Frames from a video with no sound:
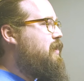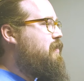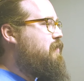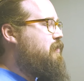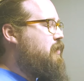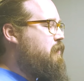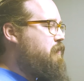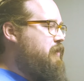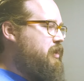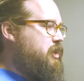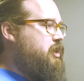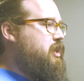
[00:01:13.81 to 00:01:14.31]

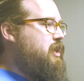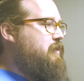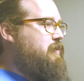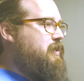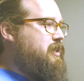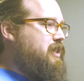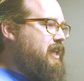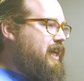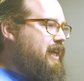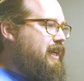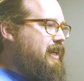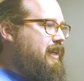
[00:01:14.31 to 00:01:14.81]
from when she
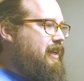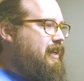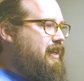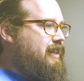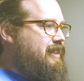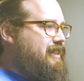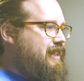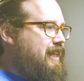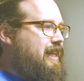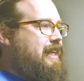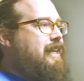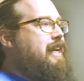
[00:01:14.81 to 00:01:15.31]
was like a
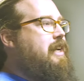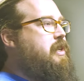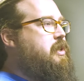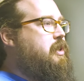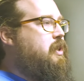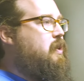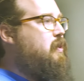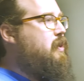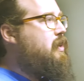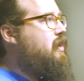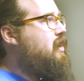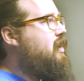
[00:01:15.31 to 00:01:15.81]
teenager
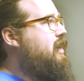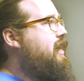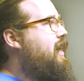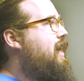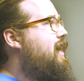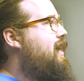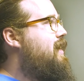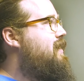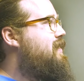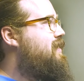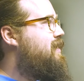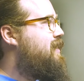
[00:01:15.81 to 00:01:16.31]
going to
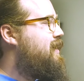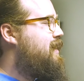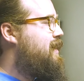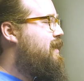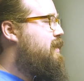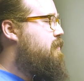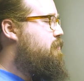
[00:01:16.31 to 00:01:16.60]
arcades,